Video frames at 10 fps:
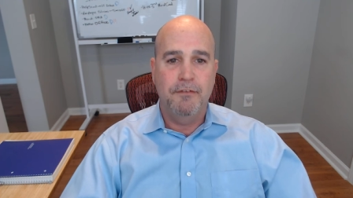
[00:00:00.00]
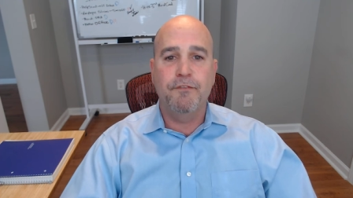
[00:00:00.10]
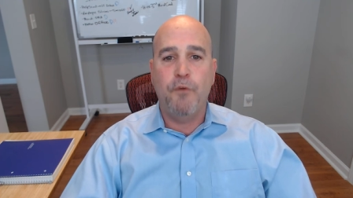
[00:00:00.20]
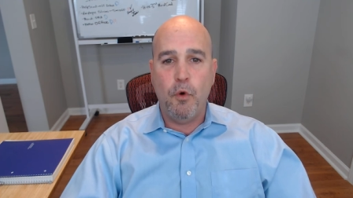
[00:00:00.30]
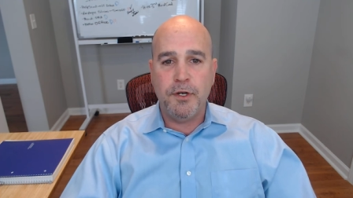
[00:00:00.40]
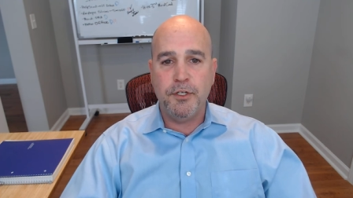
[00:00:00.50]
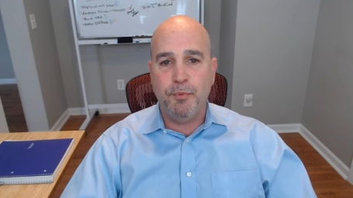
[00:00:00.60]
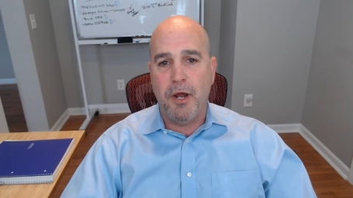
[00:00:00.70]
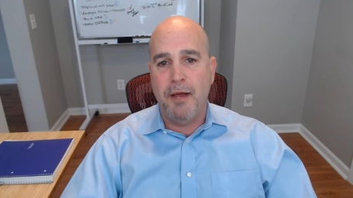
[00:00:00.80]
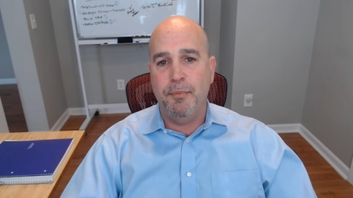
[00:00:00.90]
for your
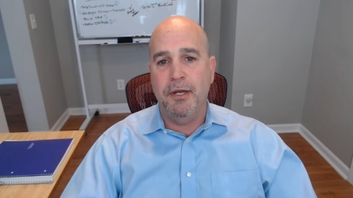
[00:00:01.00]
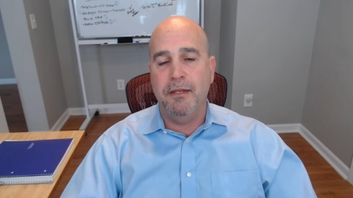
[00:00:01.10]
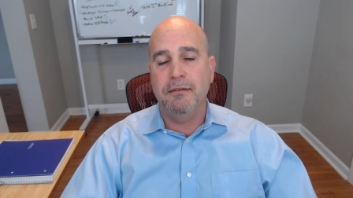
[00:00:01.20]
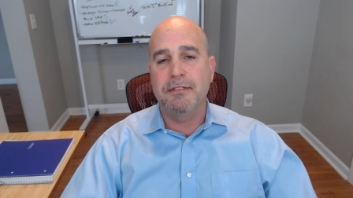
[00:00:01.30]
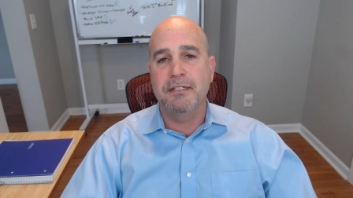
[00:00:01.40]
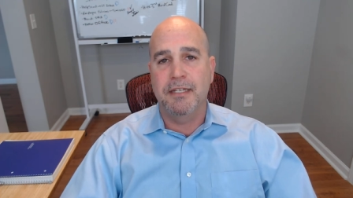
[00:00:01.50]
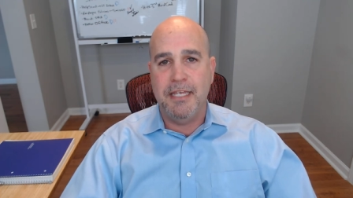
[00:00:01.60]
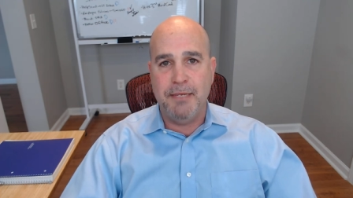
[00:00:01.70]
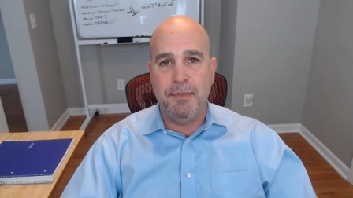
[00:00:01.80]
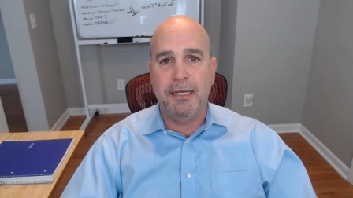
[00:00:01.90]
property to
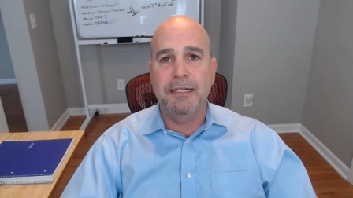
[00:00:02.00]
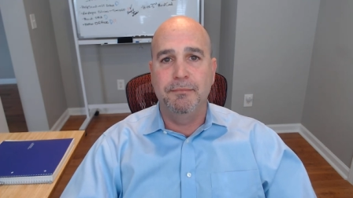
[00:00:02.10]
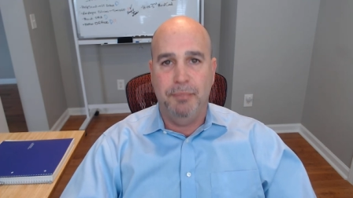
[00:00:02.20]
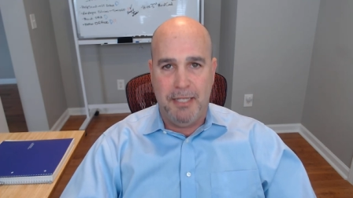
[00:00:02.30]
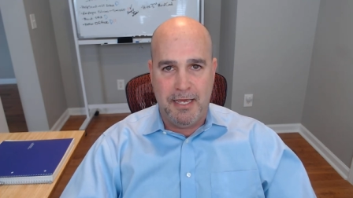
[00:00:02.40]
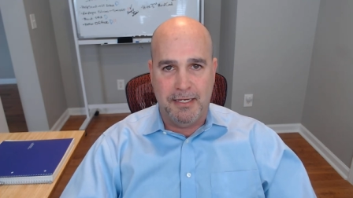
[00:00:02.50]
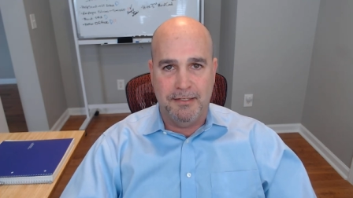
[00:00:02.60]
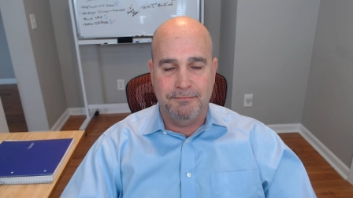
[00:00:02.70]
keep it compliant.